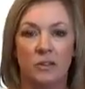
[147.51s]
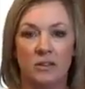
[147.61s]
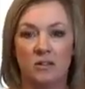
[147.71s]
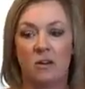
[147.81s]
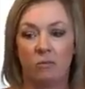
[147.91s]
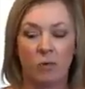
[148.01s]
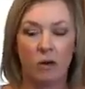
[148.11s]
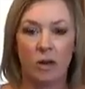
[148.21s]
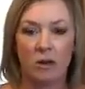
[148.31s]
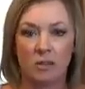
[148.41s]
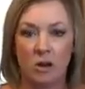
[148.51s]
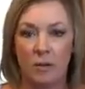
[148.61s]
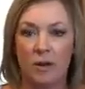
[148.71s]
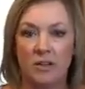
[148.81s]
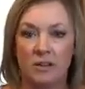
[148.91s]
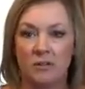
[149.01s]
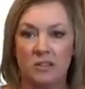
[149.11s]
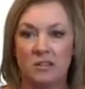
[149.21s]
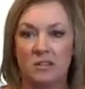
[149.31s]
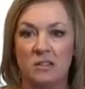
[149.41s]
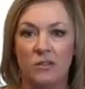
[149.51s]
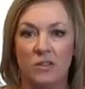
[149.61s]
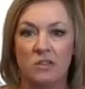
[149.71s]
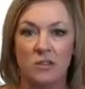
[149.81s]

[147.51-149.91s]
So I'll kind of talk about the differences for those